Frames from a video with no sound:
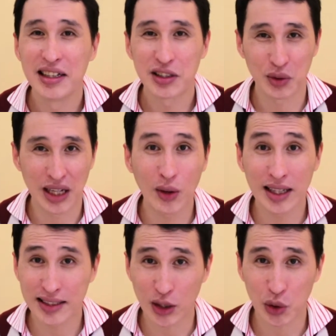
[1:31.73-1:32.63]
So now
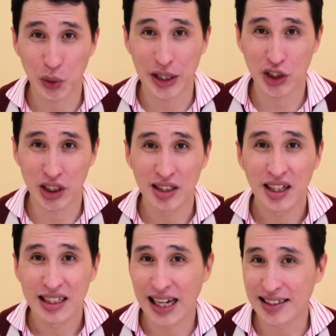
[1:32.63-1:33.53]
let's get to the question,
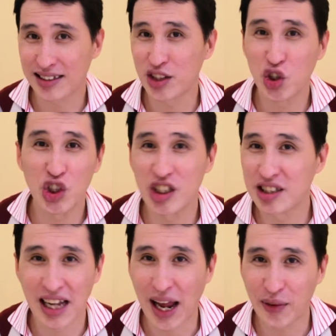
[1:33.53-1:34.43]
does the
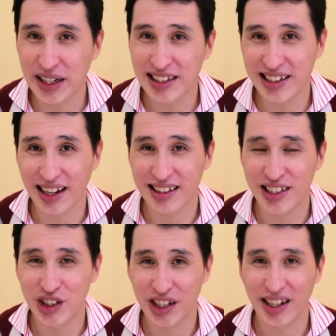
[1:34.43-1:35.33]
generic
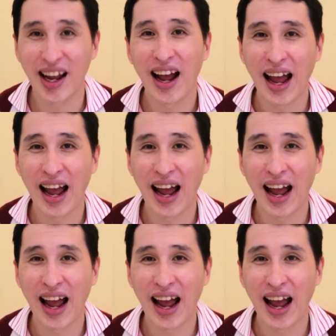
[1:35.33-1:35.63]
ENTJ